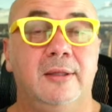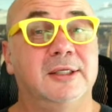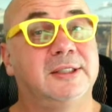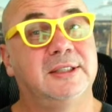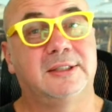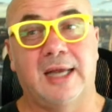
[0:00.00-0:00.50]

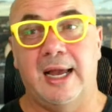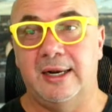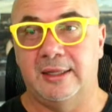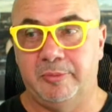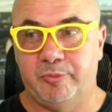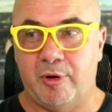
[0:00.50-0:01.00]
This is kind
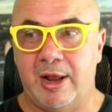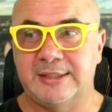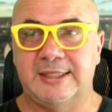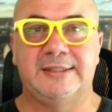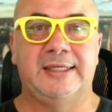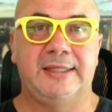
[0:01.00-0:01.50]
of the
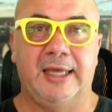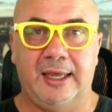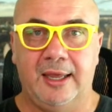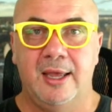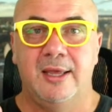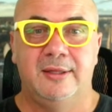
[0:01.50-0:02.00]
process that
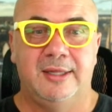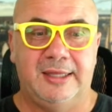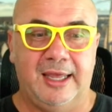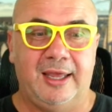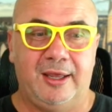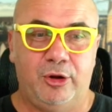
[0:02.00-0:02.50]

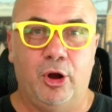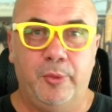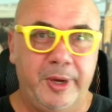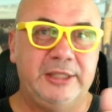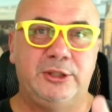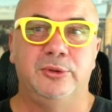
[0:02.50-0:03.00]
they
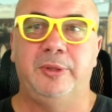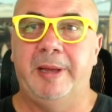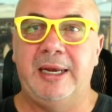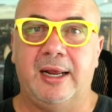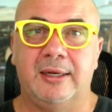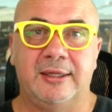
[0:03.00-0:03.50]
go into.
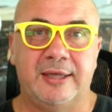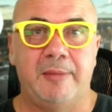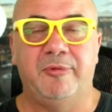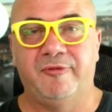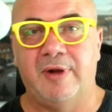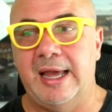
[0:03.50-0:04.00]
Depending on the
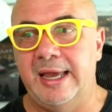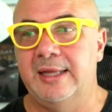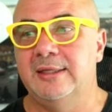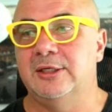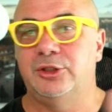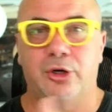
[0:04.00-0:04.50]
type of
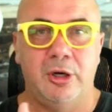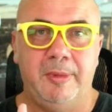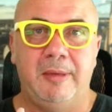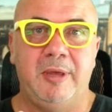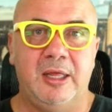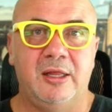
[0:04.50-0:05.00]
client, the journey
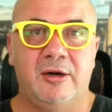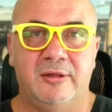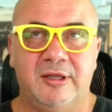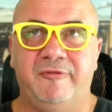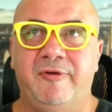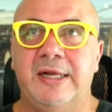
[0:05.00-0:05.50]
may be a little
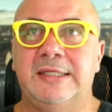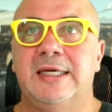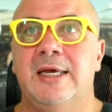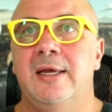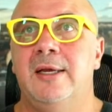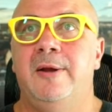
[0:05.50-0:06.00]
different,
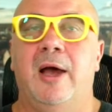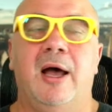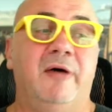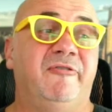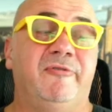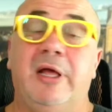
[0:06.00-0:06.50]

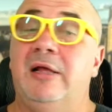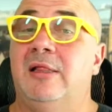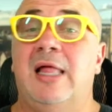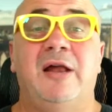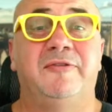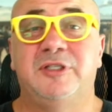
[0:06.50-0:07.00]
of a
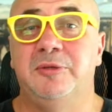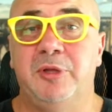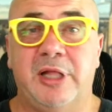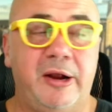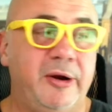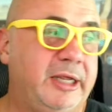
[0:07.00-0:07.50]
lot of
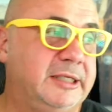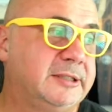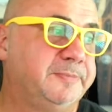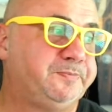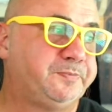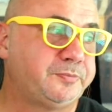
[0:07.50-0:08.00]

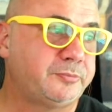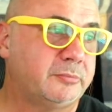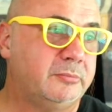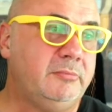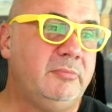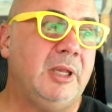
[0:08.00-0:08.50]
similarities,
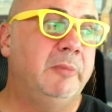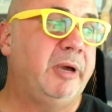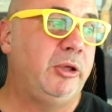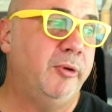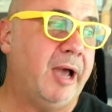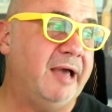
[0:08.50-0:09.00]

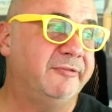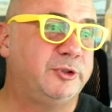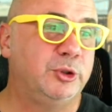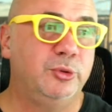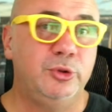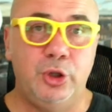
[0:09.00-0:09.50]
but you have
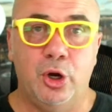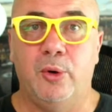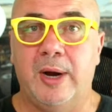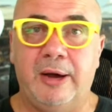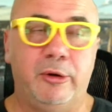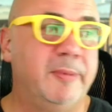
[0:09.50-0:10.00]
to know
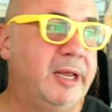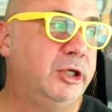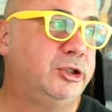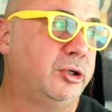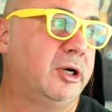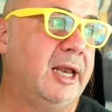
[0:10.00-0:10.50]
how to
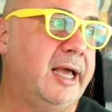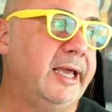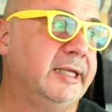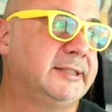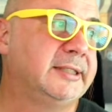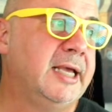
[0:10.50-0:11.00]
manage your
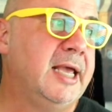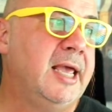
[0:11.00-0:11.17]
clients.